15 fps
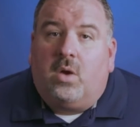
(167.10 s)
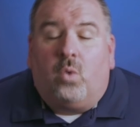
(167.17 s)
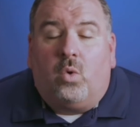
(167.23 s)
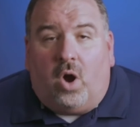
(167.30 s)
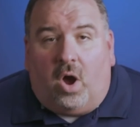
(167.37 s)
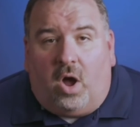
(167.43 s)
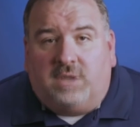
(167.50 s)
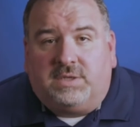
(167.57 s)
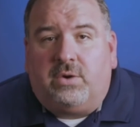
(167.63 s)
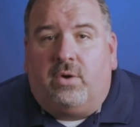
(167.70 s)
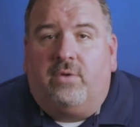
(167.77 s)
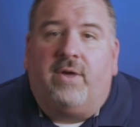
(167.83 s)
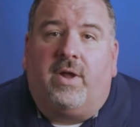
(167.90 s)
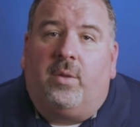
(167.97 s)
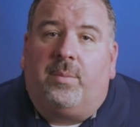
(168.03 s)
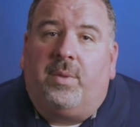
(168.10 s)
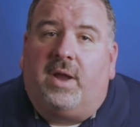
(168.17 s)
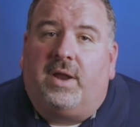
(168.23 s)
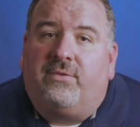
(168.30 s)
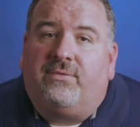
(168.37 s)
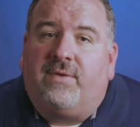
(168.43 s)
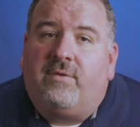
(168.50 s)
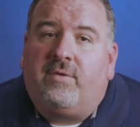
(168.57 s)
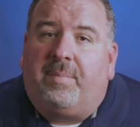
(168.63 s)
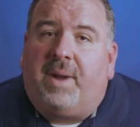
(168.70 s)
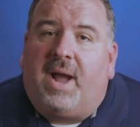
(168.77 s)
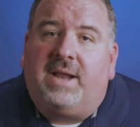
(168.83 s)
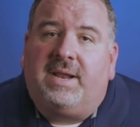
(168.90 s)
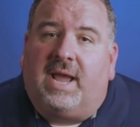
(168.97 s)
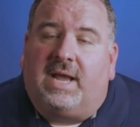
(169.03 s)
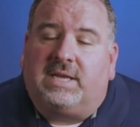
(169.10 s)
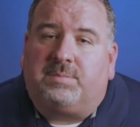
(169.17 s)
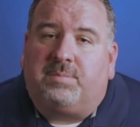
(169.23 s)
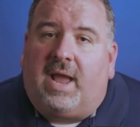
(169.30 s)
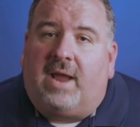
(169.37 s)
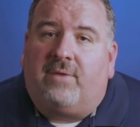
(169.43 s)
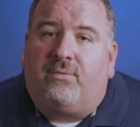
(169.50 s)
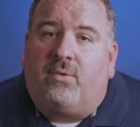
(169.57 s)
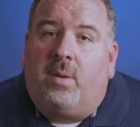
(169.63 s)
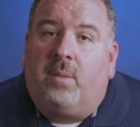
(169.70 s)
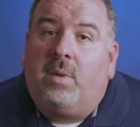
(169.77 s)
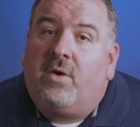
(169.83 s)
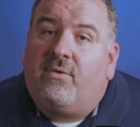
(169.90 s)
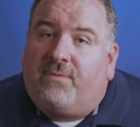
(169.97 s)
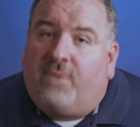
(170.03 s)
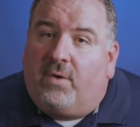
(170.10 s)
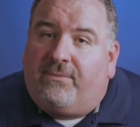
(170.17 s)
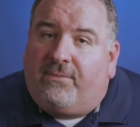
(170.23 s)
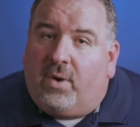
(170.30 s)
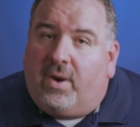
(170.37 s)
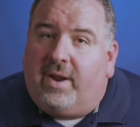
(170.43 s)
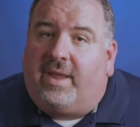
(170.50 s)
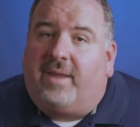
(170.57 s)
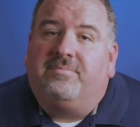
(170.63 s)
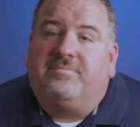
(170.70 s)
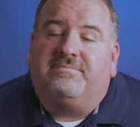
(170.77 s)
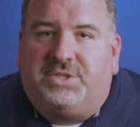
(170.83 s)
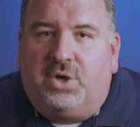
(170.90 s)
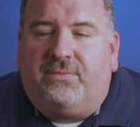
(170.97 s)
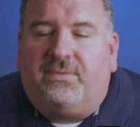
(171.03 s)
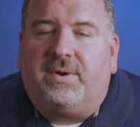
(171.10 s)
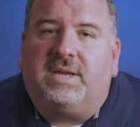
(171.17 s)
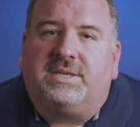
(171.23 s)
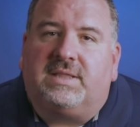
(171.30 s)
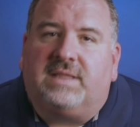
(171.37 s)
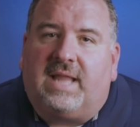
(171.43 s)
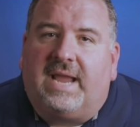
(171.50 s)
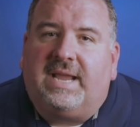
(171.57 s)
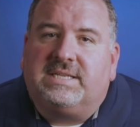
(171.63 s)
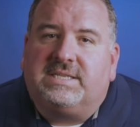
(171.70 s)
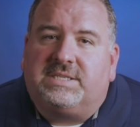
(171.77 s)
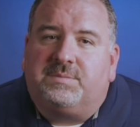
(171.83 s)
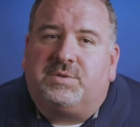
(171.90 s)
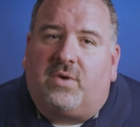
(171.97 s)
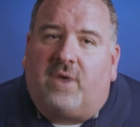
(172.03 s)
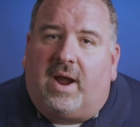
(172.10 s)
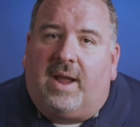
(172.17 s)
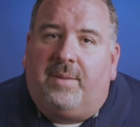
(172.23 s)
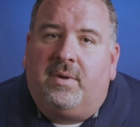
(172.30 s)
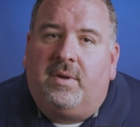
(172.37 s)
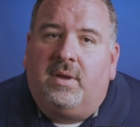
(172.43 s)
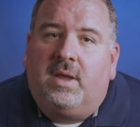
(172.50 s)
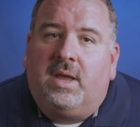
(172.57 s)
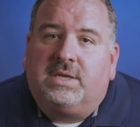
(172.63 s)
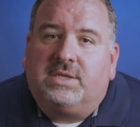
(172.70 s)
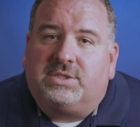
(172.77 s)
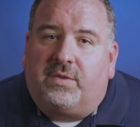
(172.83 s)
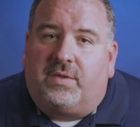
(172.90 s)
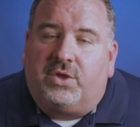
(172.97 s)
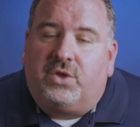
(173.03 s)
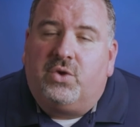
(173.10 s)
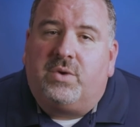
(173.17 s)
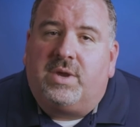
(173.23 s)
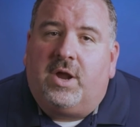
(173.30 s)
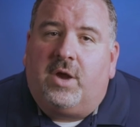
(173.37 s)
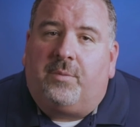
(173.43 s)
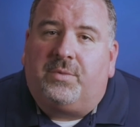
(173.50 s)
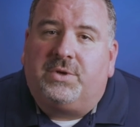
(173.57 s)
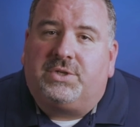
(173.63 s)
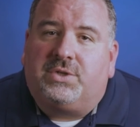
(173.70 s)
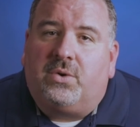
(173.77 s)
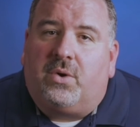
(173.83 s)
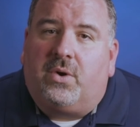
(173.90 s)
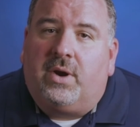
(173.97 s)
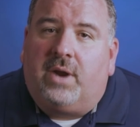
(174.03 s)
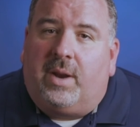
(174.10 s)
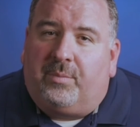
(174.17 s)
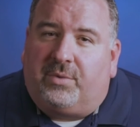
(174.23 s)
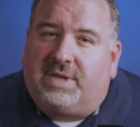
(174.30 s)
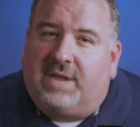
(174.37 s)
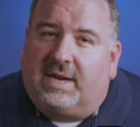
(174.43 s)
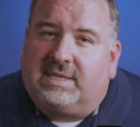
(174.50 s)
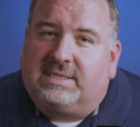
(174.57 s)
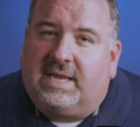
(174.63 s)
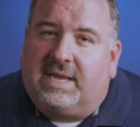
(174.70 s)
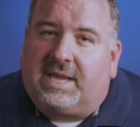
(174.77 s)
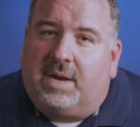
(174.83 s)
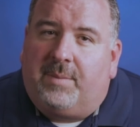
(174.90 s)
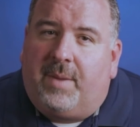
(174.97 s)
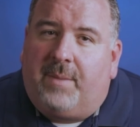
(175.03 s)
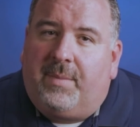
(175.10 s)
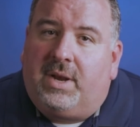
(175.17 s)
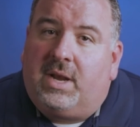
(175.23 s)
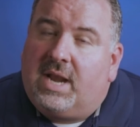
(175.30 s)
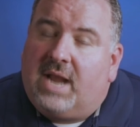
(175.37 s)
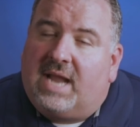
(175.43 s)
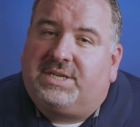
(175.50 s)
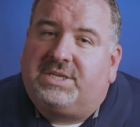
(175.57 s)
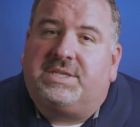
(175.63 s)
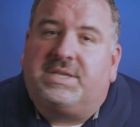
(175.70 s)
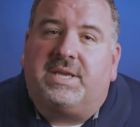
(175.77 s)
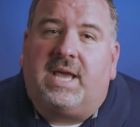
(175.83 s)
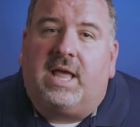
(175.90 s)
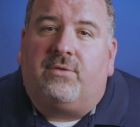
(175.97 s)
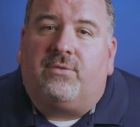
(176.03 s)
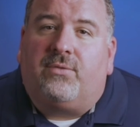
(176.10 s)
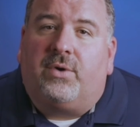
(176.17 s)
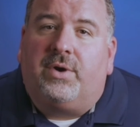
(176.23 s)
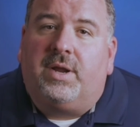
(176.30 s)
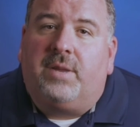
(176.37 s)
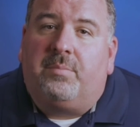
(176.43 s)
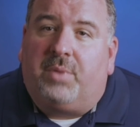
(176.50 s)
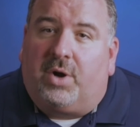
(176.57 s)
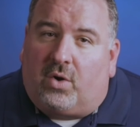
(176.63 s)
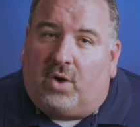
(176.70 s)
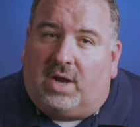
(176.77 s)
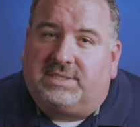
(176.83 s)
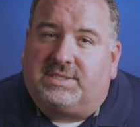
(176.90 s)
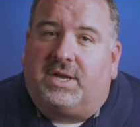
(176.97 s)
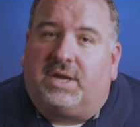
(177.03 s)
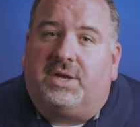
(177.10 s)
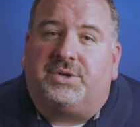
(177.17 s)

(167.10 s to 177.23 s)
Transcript: We're also available on your favorite podcast platform for free. Don't forget to like and subscribe so that you can help restore and protect the Second Amendment, not just in California, but across the